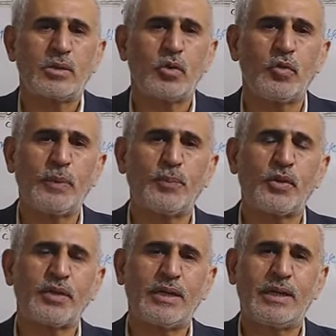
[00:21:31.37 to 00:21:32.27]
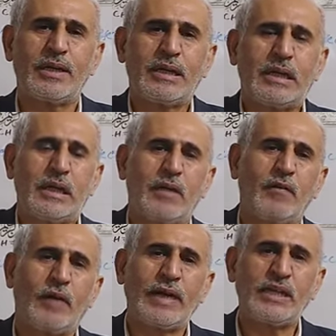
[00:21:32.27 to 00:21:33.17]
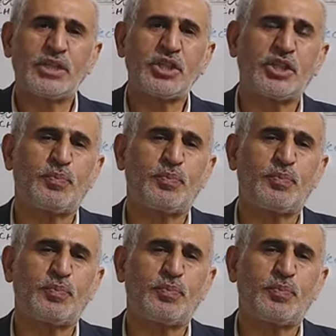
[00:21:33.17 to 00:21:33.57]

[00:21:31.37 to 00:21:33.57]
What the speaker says: So we put the white